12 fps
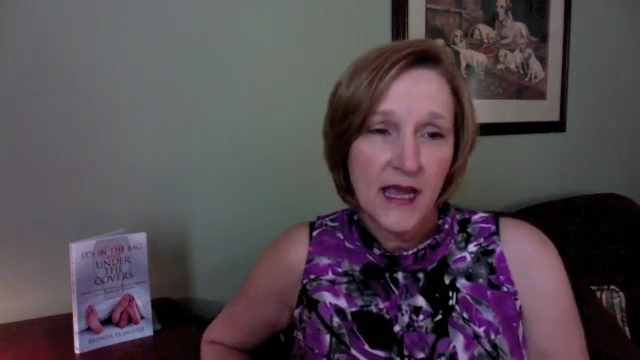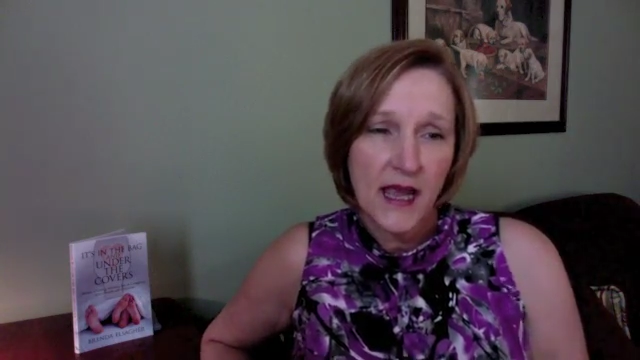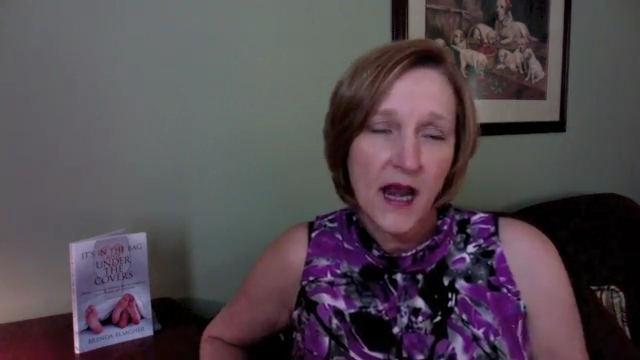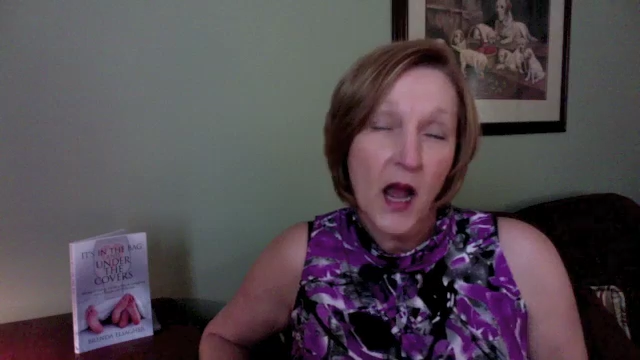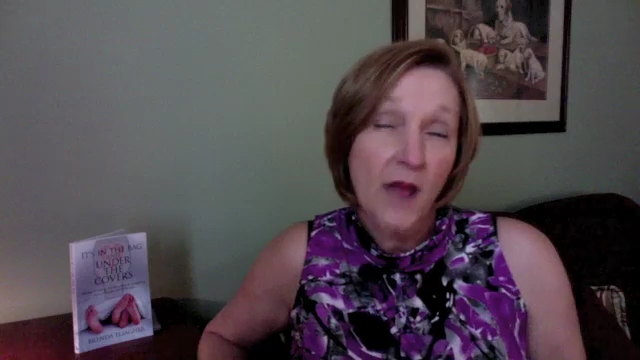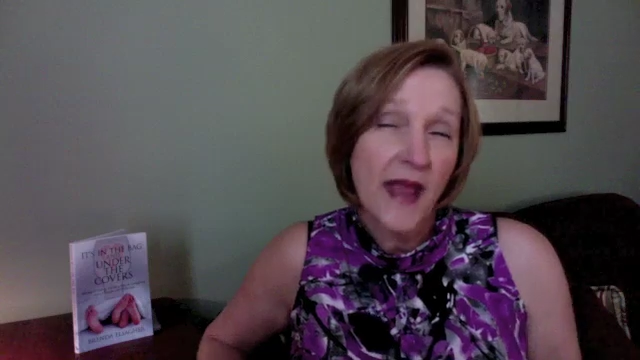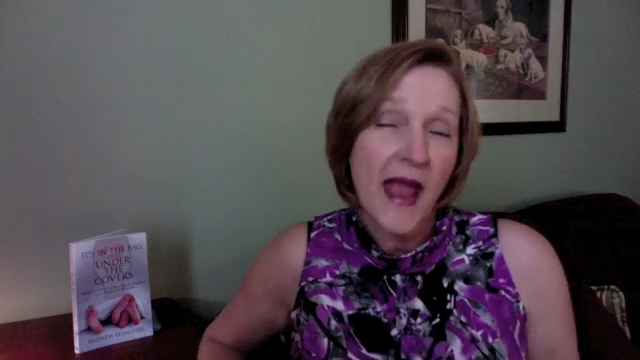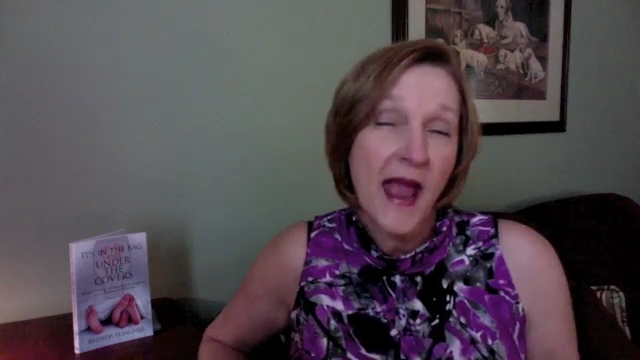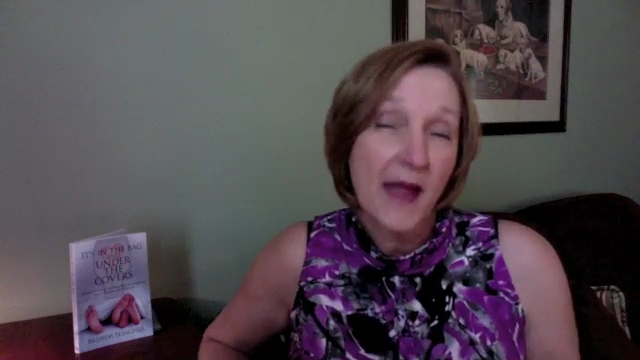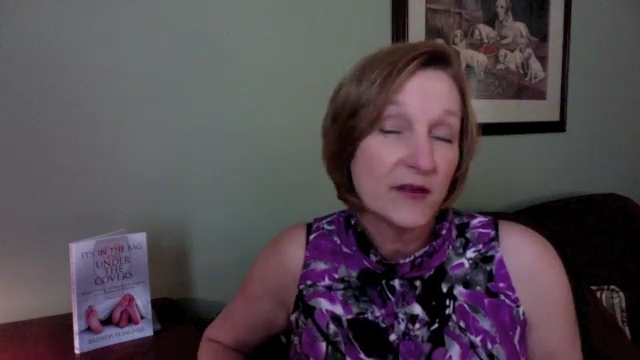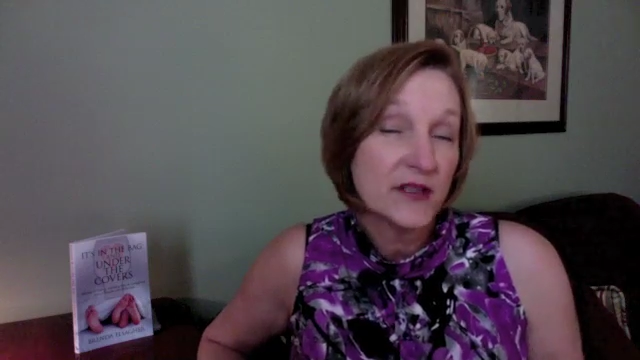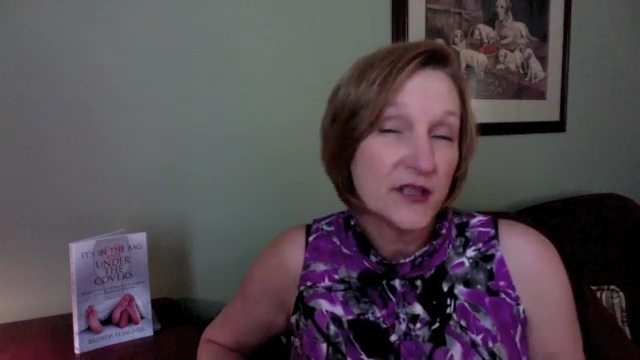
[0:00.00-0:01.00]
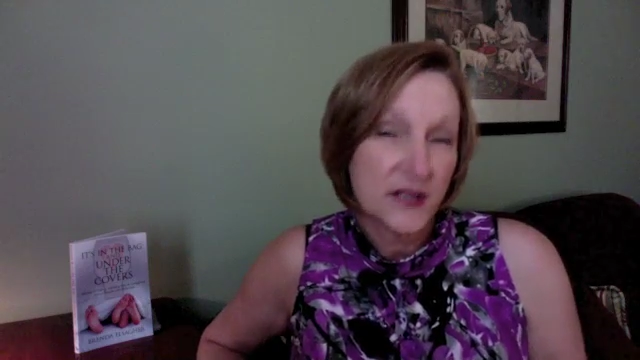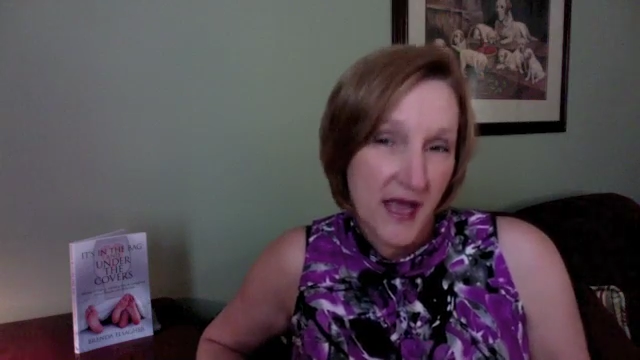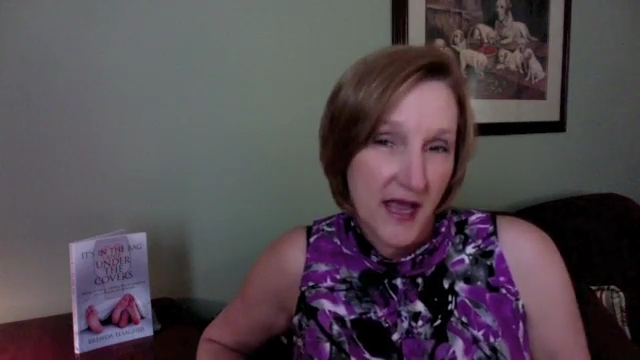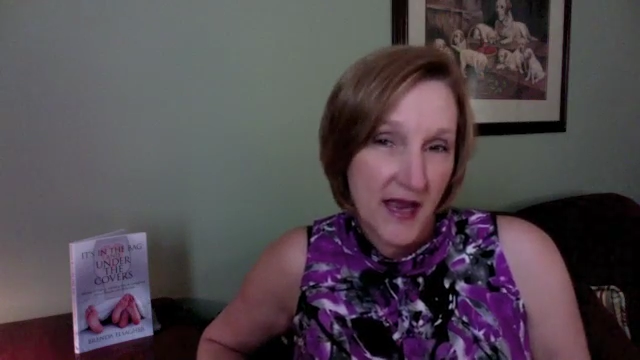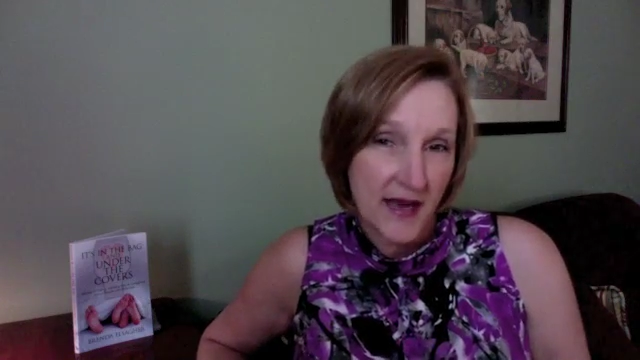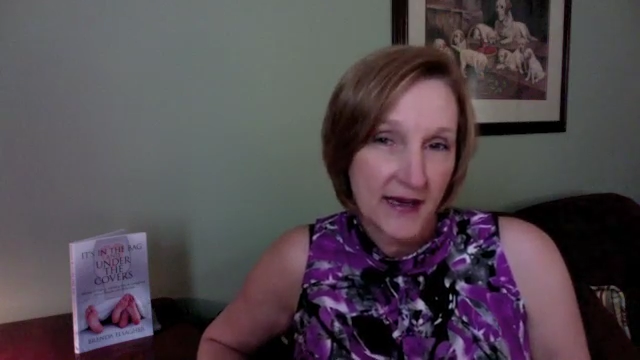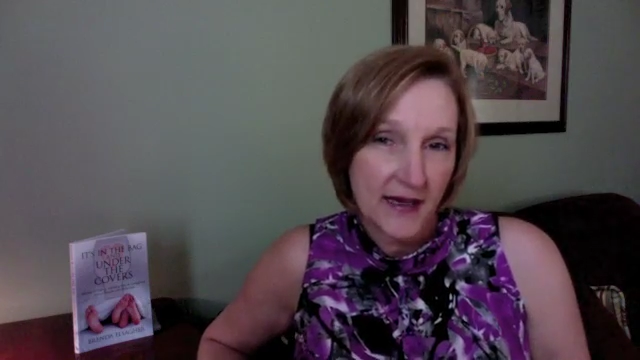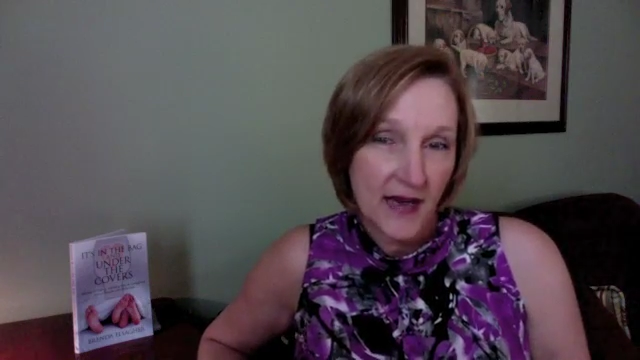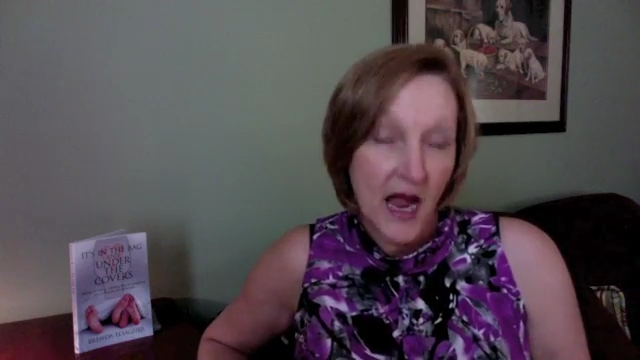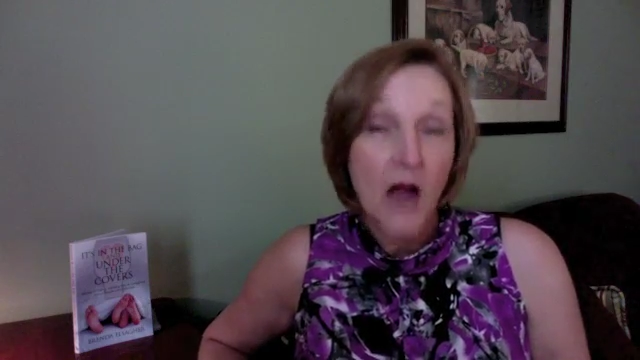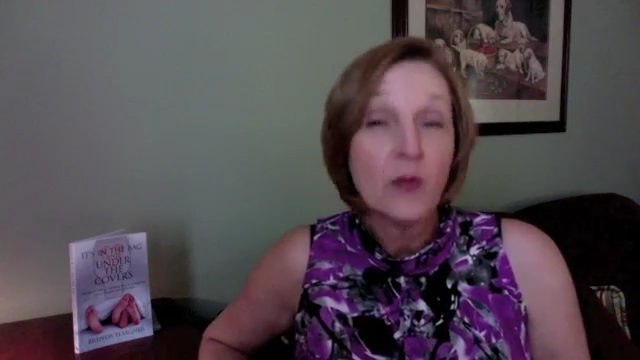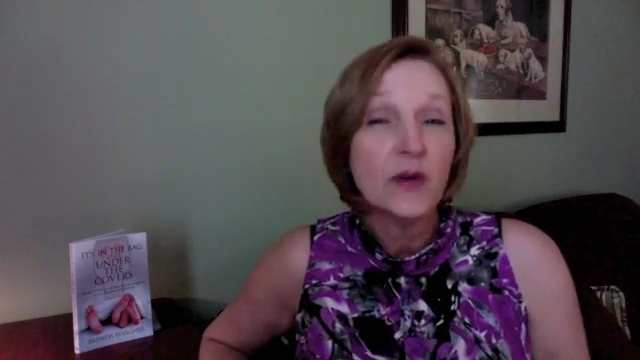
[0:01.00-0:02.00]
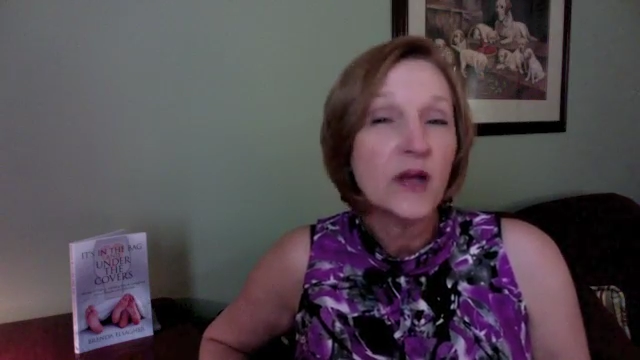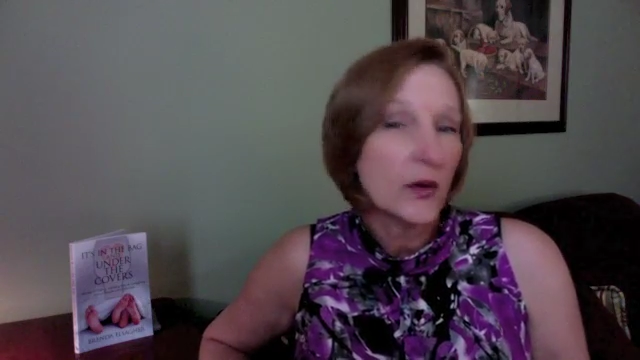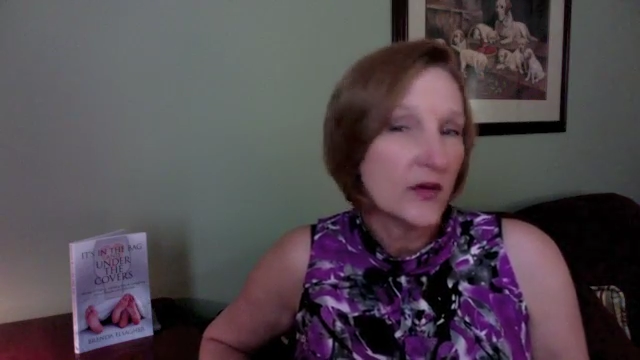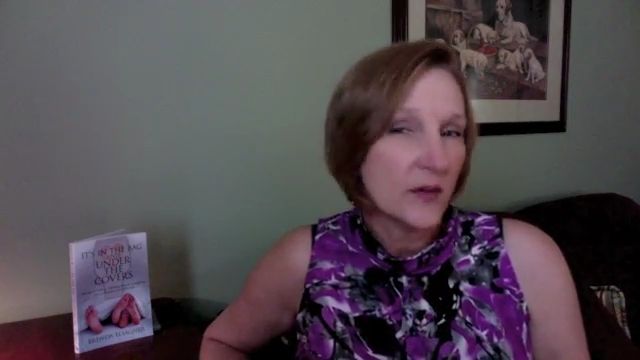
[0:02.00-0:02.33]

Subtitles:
On the average day, I would go to the